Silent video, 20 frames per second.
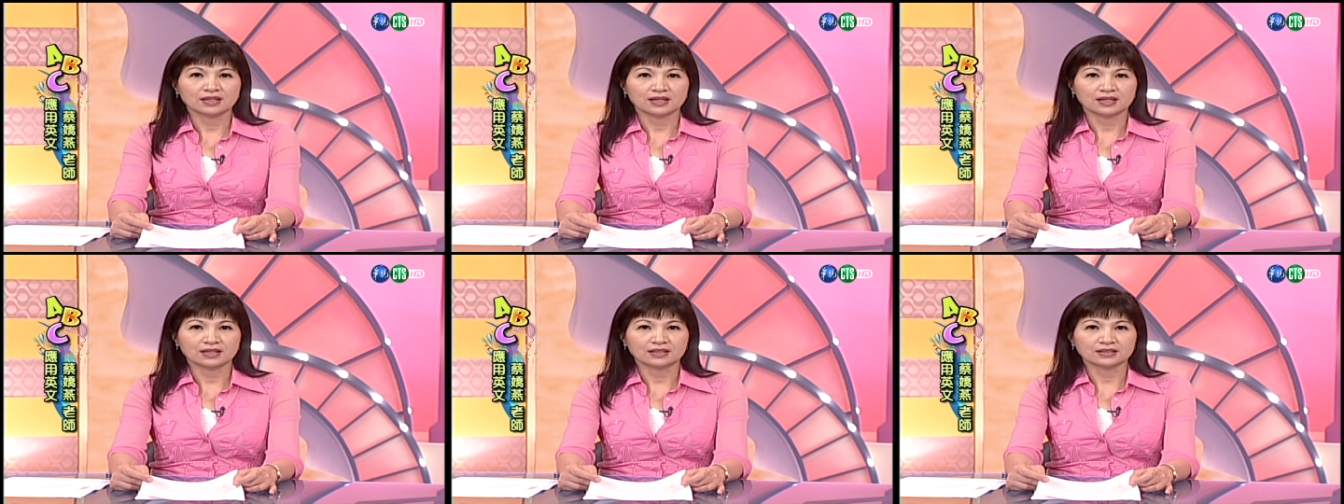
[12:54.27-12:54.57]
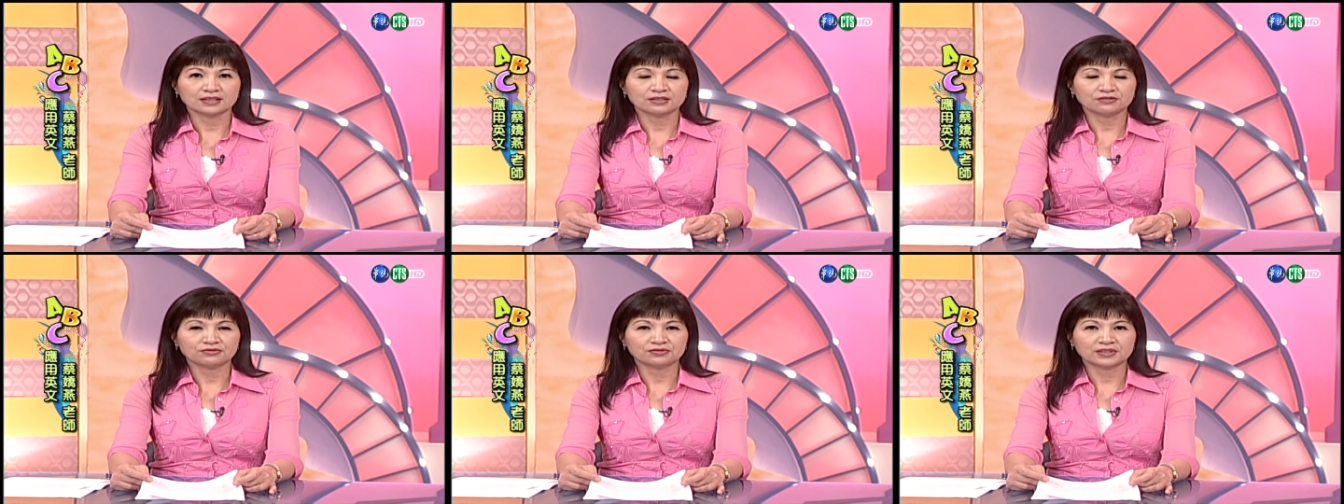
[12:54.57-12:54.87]
uh,
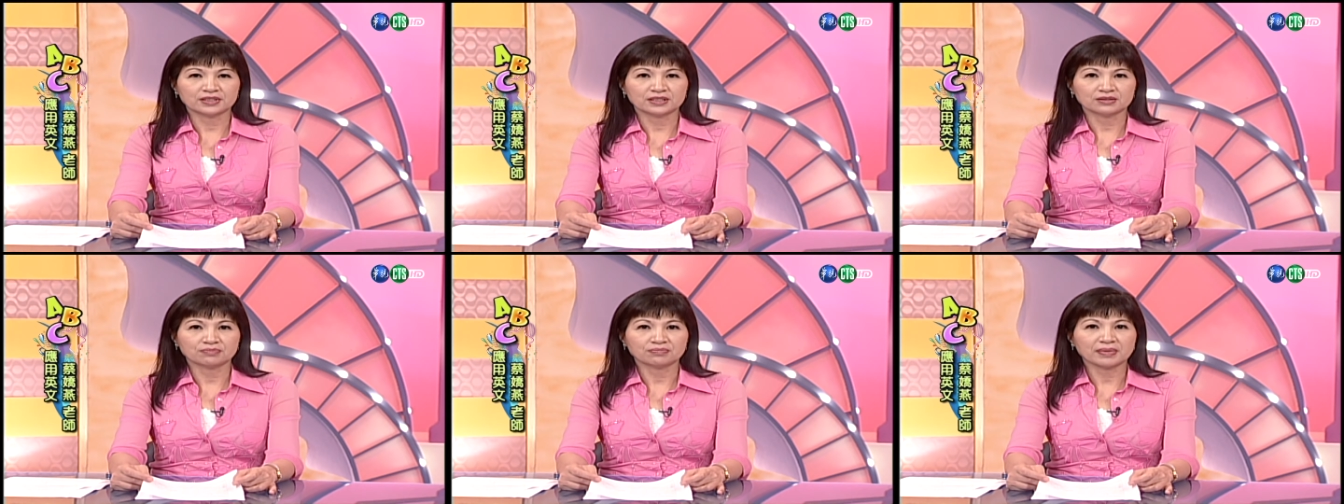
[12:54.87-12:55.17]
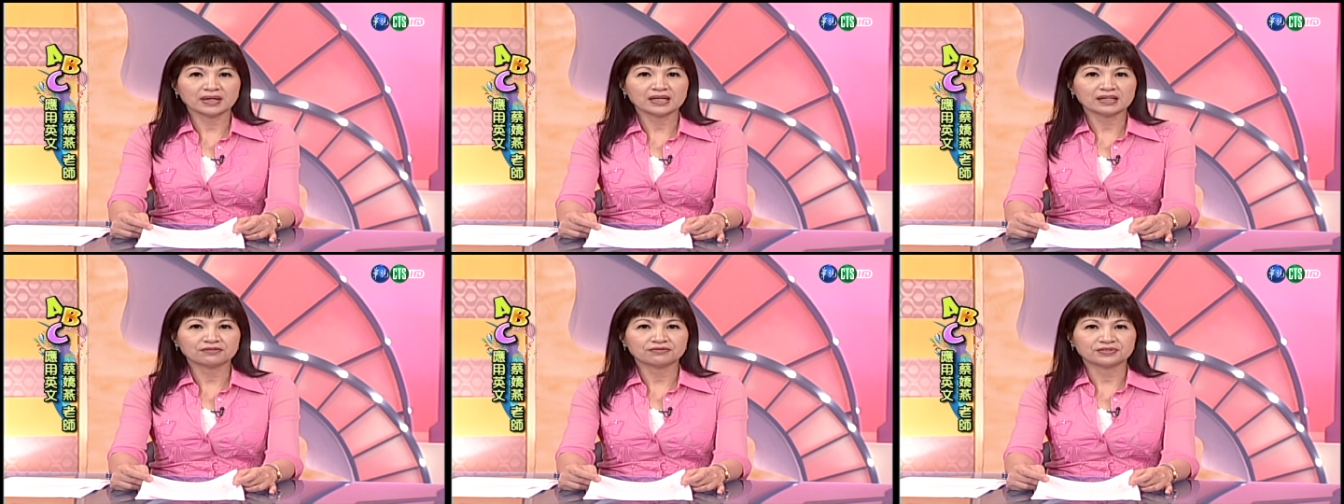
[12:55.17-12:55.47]
different
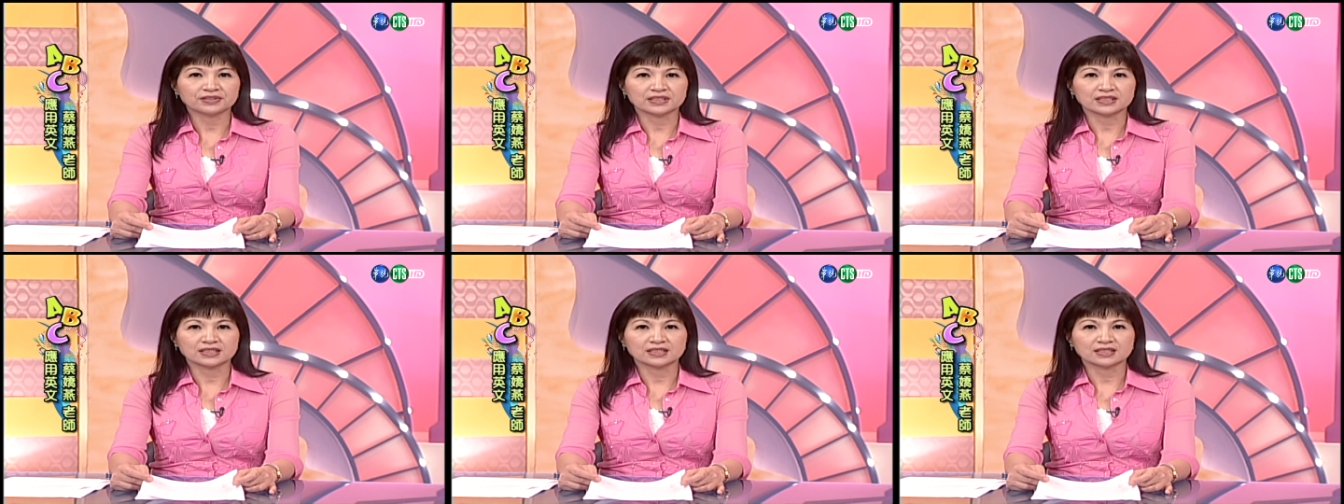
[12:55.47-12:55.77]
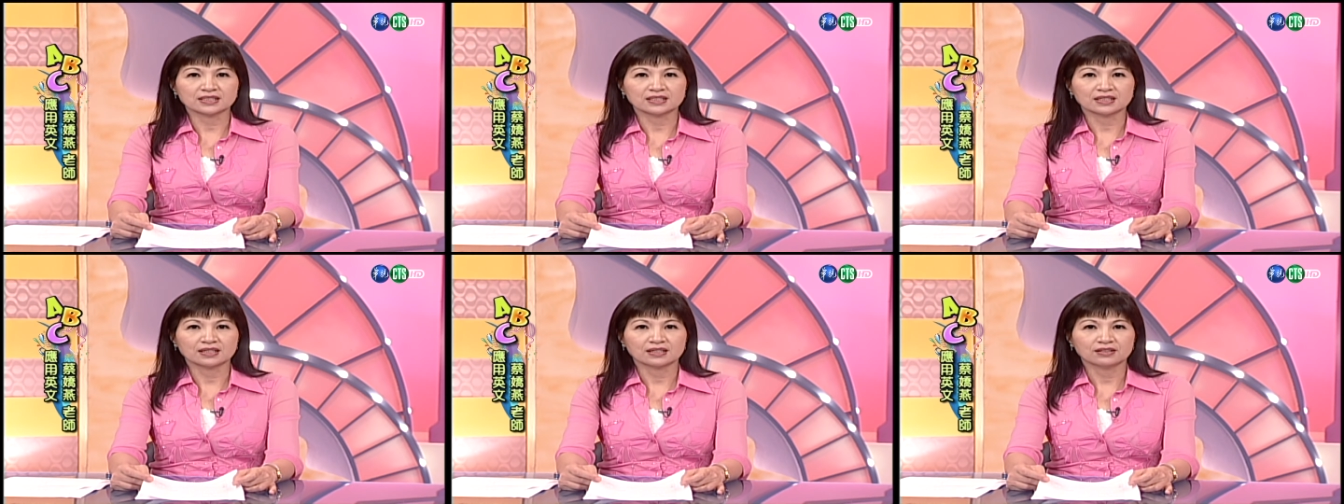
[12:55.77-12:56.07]

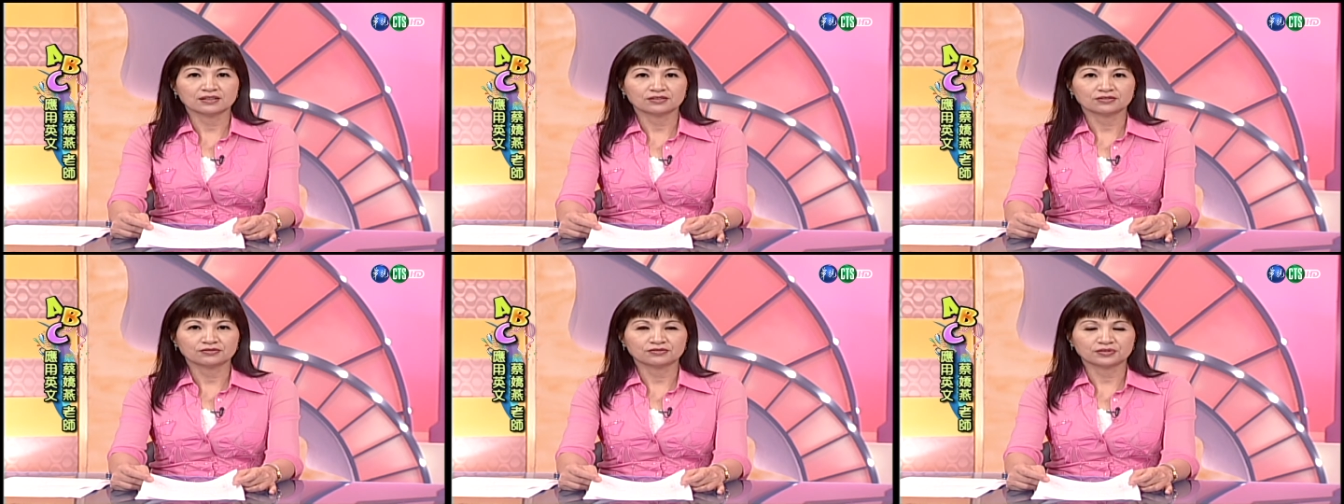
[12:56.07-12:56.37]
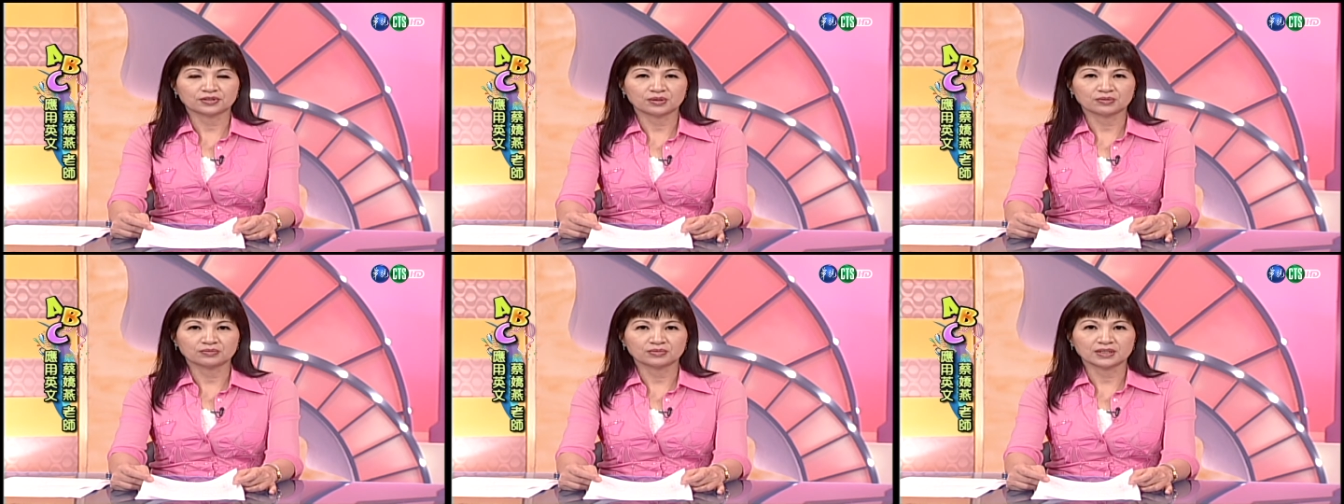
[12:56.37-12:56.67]
benefits
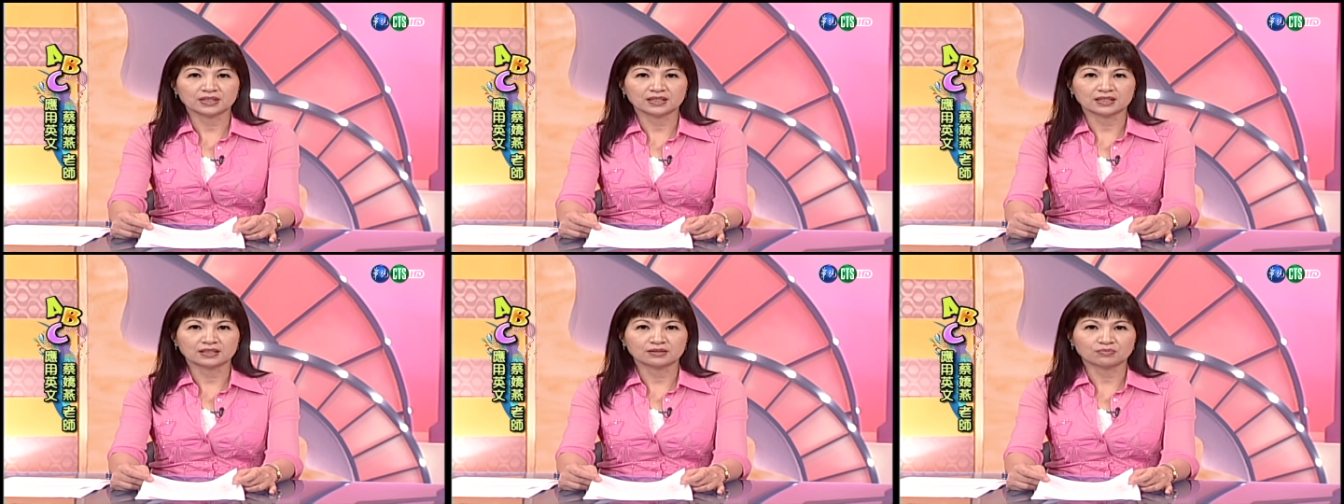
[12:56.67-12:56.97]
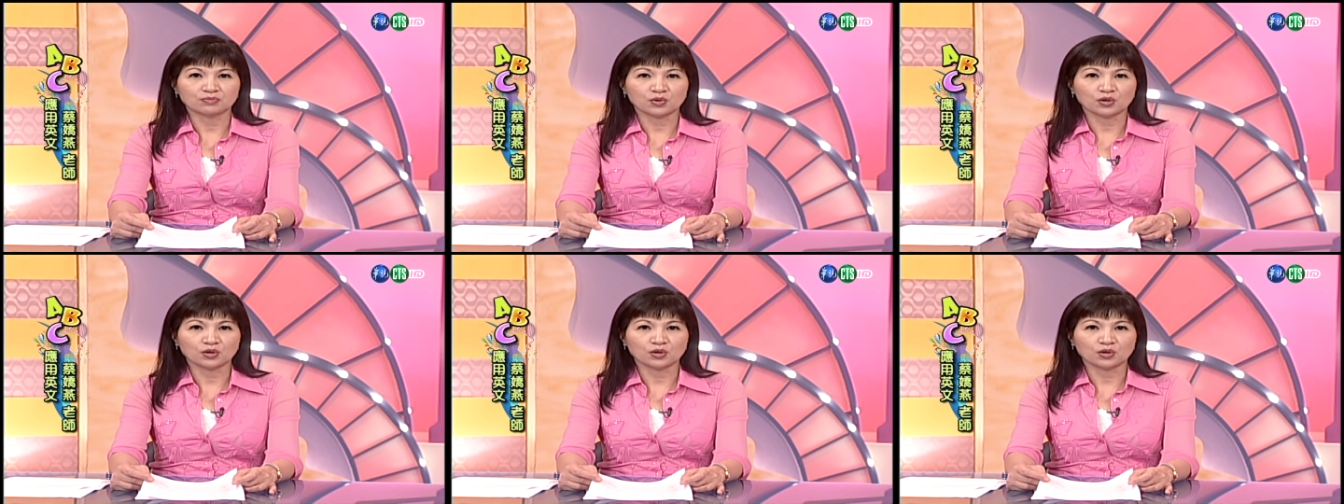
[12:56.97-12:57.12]
from the